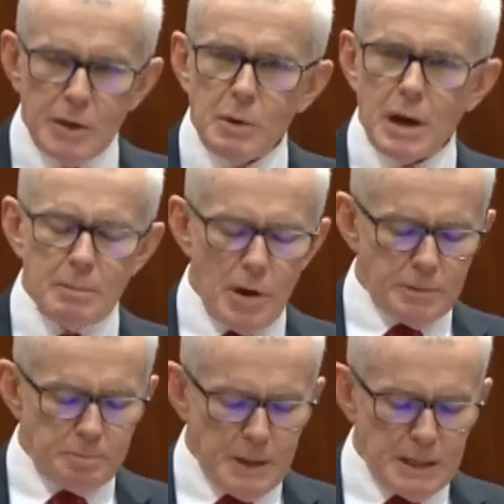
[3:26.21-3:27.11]
while a
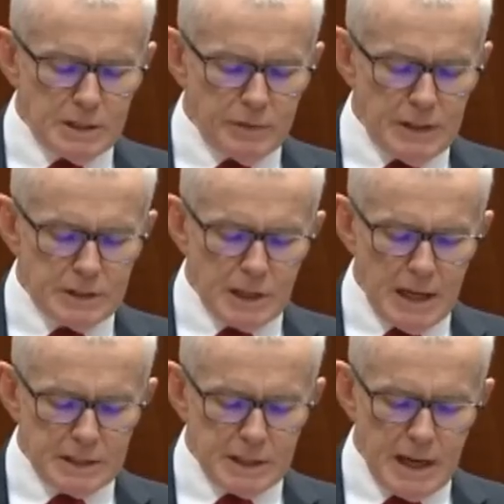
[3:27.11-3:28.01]
modern piece of
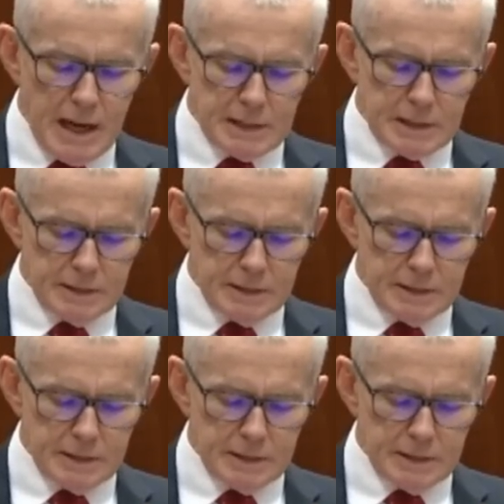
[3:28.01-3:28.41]
installation art